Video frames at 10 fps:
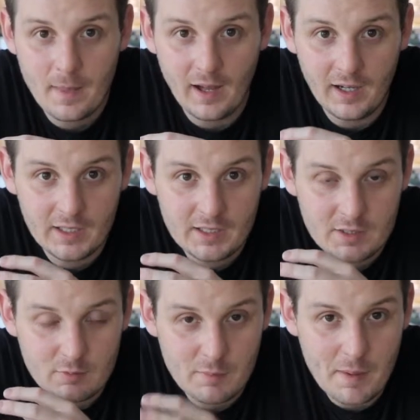
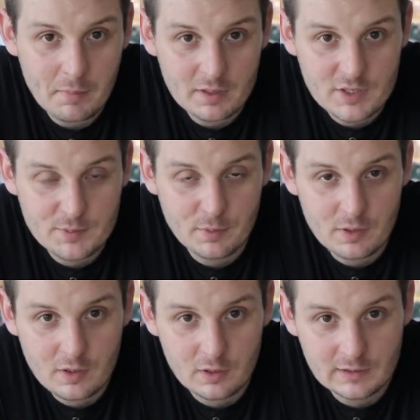I remembered this
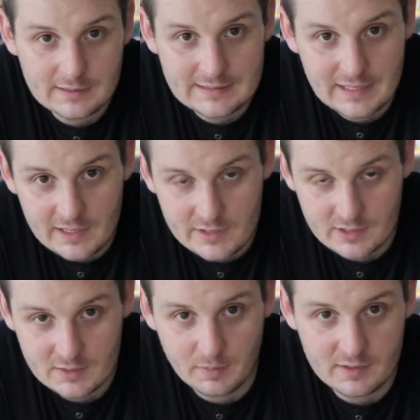book called
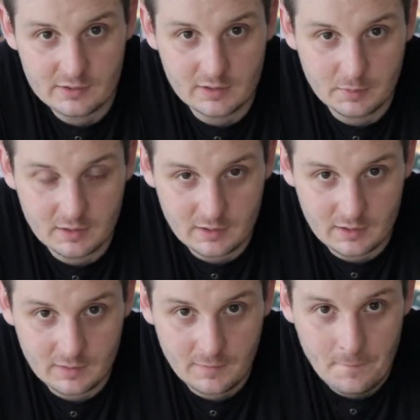Contagious by Jonah Berger.